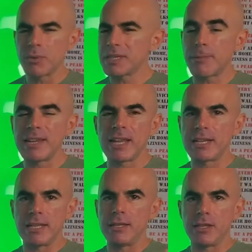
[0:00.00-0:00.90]
depending on
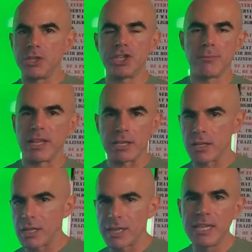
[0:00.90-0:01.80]
it in the gym, like
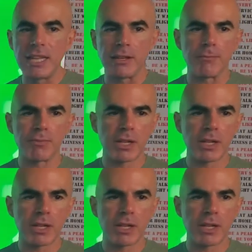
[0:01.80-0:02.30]
cleaning,